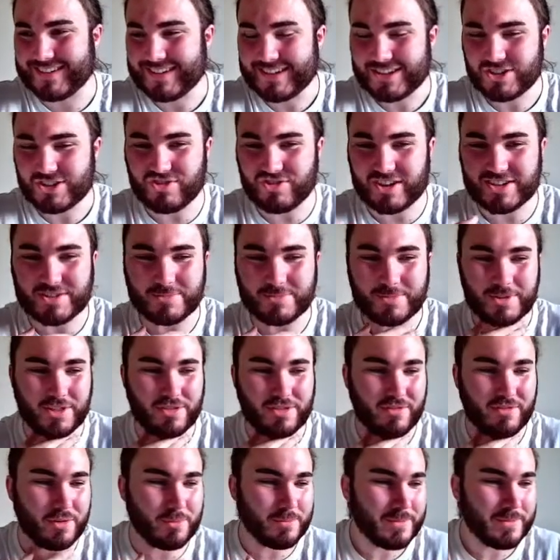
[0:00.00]
dries up your
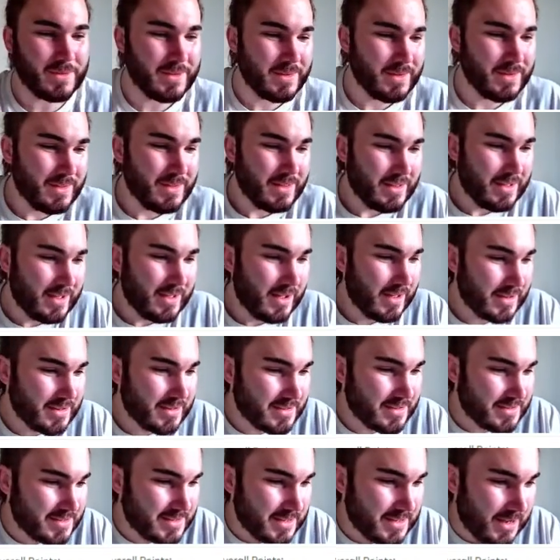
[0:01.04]
throat,
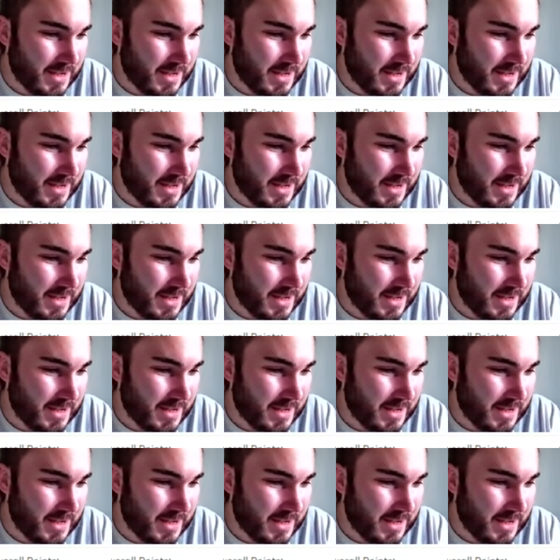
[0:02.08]
and